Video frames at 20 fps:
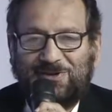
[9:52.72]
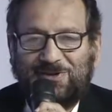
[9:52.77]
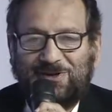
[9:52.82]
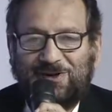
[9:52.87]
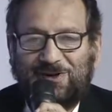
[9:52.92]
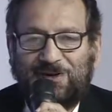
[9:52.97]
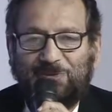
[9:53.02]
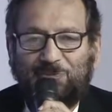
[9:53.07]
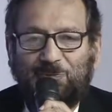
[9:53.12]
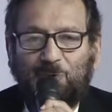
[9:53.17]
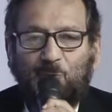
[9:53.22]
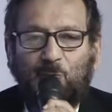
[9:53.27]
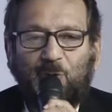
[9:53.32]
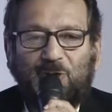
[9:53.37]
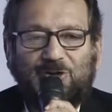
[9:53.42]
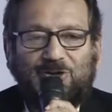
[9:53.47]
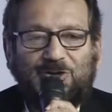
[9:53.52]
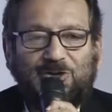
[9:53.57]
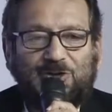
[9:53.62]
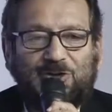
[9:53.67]
and for
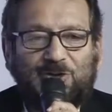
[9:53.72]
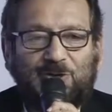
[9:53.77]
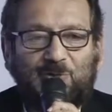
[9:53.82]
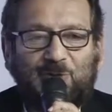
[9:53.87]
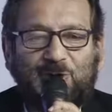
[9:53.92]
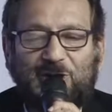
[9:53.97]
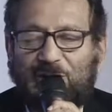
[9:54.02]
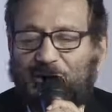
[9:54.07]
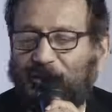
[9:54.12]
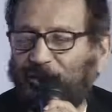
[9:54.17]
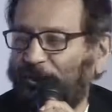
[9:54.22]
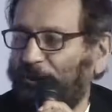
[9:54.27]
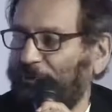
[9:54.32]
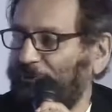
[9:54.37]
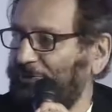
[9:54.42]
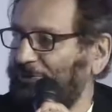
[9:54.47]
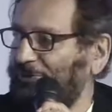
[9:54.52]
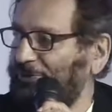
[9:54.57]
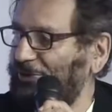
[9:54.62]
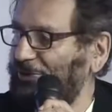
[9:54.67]
1 year we had a
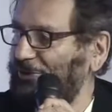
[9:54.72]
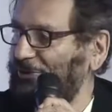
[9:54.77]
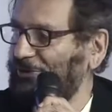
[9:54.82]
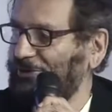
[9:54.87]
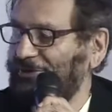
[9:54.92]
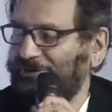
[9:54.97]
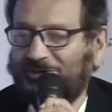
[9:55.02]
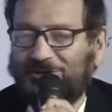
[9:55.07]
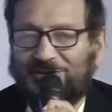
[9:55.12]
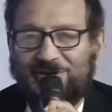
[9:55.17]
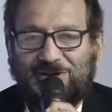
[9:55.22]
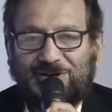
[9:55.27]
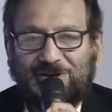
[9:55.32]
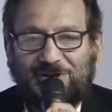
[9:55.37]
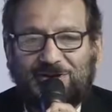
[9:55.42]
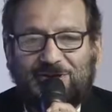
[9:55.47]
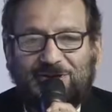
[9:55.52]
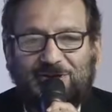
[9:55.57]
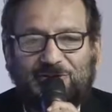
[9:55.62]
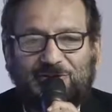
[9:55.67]
conversation,
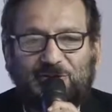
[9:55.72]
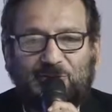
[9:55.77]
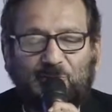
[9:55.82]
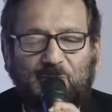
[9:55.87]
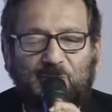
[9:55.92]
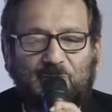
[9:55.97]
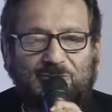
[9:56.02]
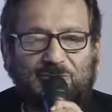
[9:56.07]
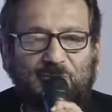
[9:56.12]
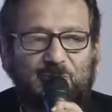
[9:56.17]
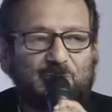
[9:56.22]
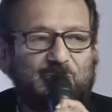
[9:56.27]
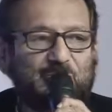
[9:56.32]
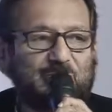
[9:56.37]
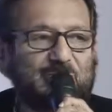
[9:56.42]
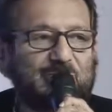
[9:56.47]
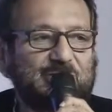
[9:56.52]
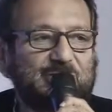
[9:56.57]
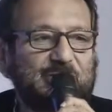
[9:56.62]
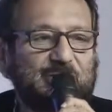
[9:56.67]
is it possible to
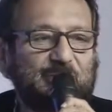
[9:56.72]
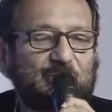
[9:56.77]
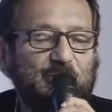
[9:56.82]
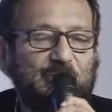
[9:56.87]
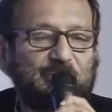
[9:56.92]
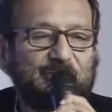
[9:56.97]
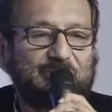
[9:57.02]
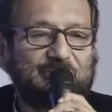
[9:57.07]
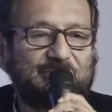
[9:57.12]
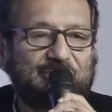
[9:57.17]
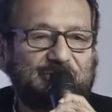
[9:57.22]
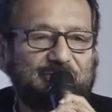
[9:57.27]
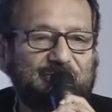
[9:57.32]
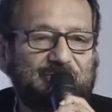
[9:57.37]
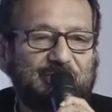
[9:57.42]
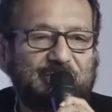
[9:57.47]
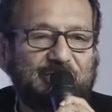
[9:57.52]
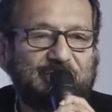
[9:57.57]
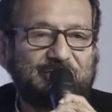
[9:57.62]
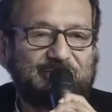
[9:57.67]
turn that conversation
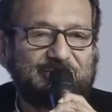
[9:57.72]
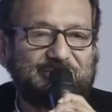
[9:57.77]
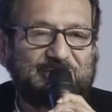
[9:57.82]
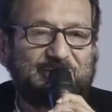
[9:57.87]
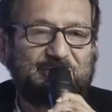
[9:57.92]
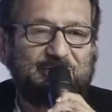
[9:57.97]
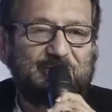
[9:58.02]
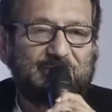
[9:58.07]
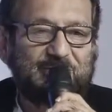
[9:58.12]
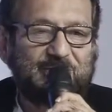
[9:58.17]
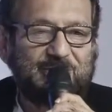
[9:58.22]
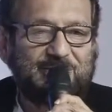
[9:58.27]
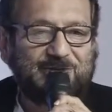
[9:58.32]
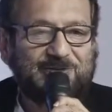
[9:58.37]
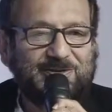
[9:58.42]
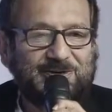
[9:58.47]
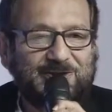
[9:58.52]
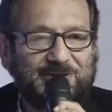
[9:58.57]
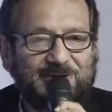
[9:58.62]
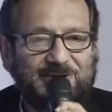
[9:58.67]
into a symphony?
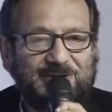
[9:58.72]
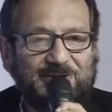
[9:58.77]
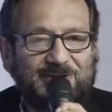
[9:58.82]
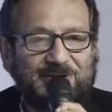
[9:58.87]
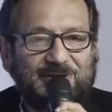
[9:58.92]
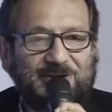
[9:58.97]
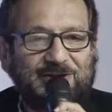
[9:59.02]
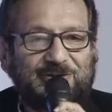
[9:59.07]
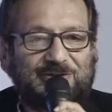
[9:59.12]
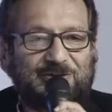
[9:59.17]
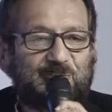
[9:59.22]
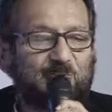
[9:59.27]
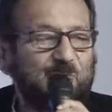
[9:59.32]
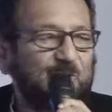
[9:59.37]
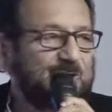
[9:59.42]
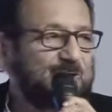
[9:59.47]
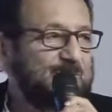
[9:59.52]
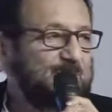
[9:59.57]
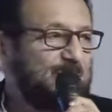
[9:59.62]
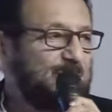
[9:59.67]
Is it
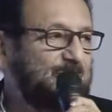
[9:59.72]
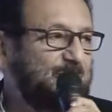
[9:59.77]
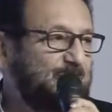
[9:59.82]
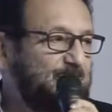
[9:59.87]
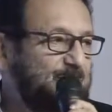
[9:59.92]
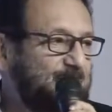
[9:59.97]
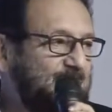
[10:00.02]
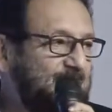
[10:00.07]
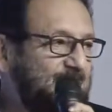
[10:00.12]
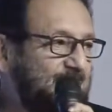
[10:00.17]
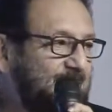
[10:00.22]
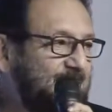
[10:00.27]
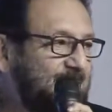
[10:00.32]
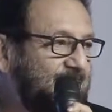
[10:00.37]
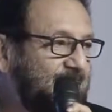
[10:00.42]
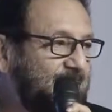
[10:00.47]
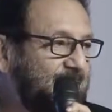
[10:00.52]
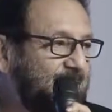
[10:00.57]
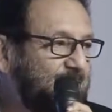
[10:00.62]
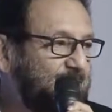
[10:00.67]
possible for me
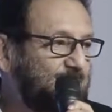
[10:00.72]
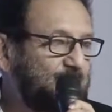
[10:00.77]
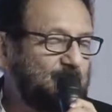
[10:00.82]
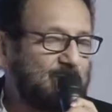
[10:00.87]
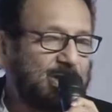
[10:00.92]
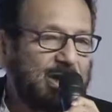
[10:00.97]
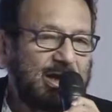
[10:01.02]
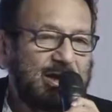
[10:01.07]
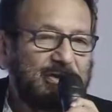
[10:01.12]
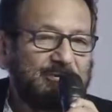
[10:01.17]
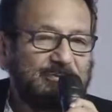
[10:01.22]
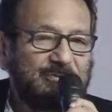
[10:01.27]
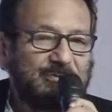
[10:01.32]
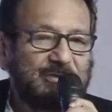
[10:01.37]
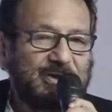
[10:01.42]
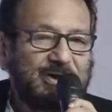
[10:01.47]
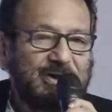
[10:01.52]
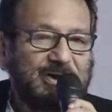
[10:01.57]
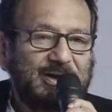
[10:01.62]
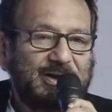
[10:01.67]
to have
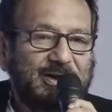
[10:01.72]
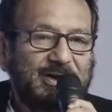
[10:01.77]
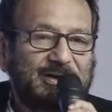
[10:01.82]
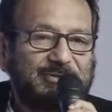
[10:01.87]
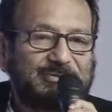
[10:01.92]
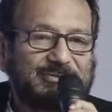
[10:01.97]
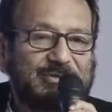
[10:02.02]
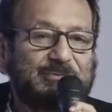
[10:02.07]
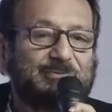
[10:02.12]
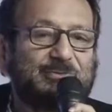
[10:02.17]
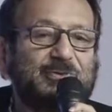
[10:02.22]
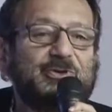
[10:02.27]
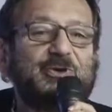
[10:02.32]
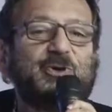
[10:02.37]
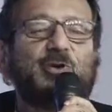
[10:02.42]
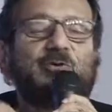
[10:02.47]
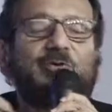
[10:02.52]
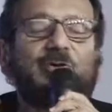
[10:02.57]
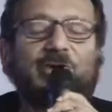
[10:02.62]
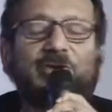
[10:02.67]
a symphony
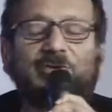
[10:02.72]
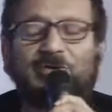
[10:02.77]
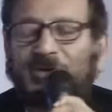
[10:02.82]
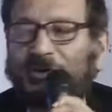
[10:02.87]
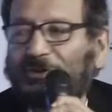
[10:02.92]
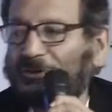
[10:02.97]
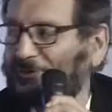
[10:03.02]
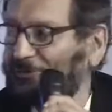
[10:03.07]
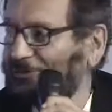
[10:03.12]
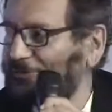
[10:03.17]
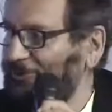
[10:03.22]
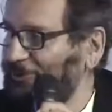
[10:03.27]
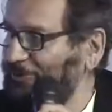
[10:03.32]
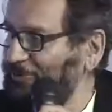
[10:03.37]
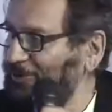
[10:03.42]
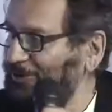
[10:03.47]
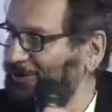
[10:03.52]
of our relationship?